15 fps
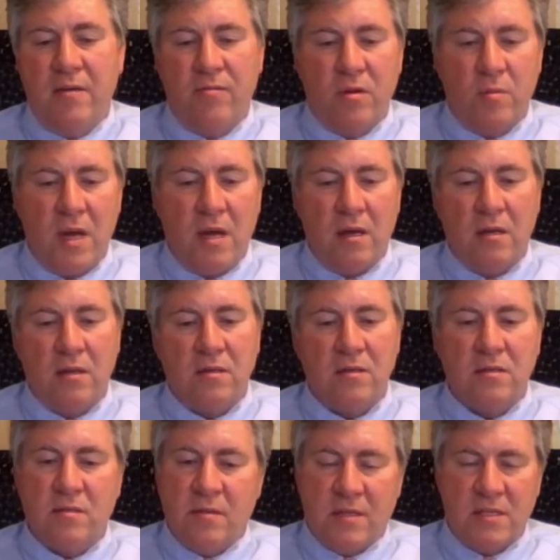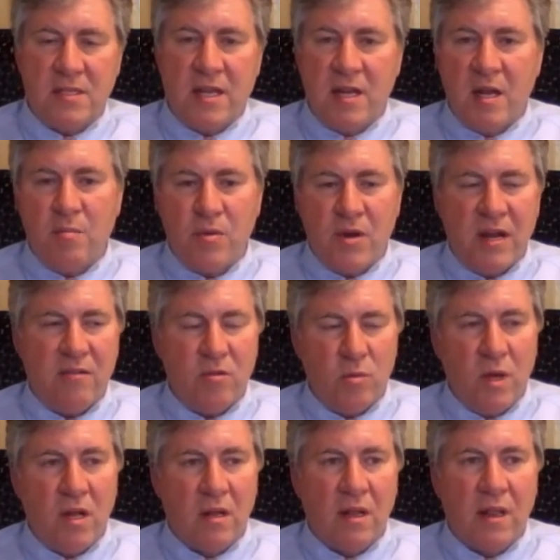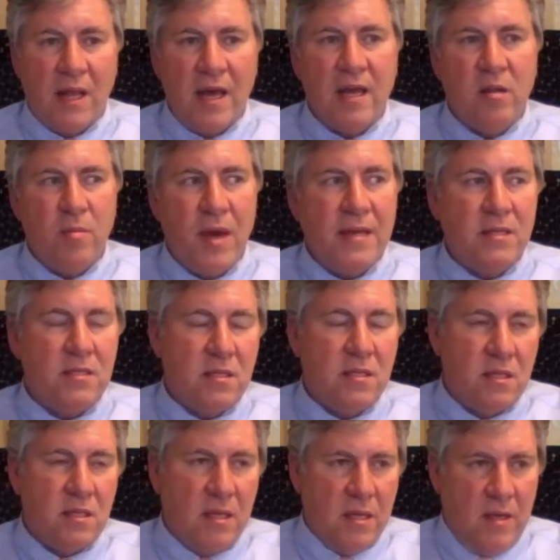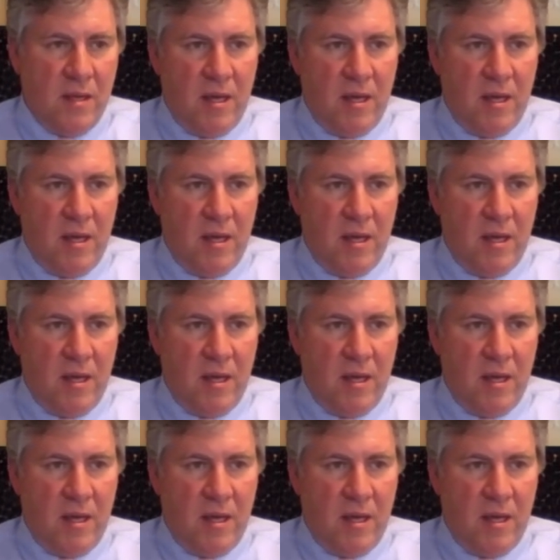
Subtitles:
from our Sanlam private wealth client base,